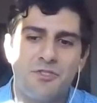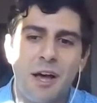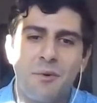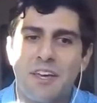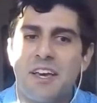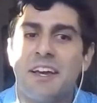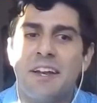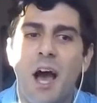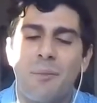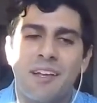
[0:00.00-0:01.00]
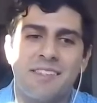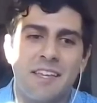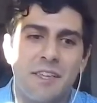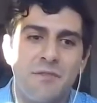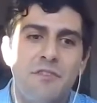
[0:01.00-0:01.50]
there's now an economic
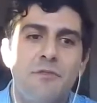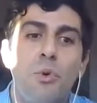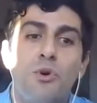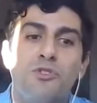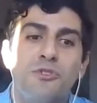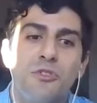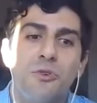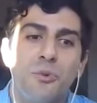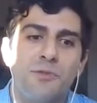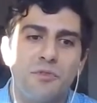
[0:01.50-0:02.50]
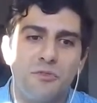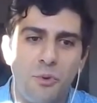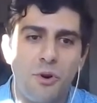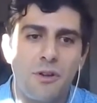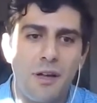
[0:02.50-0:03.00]
incentive, even more so than there was
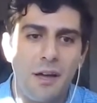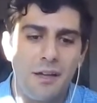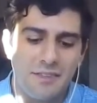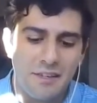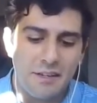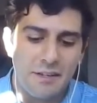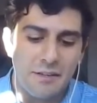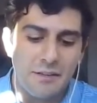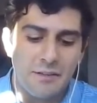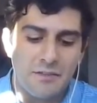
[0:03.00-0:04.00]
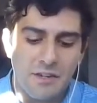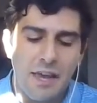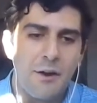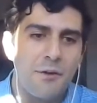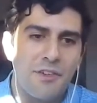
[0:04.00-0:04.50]
before, to, to
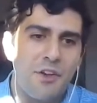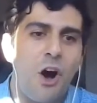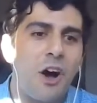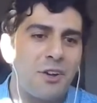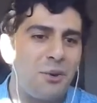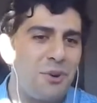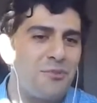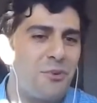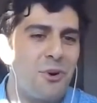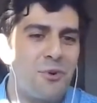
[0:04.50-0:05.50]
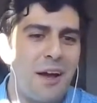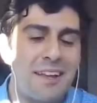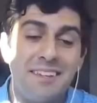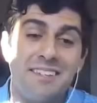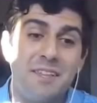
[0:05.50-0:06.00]
carry this on going forward,
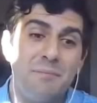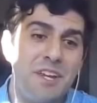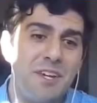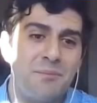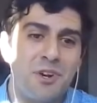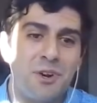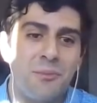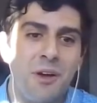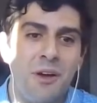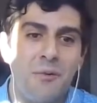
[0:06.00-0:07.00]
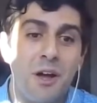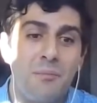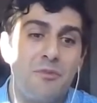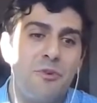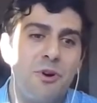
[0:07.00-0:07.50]
right? At least in the medium term,
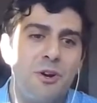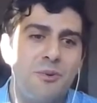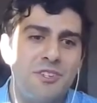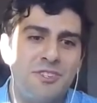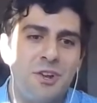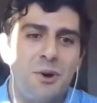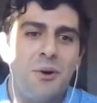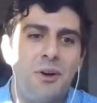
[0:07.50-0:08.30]
right? Before it was, you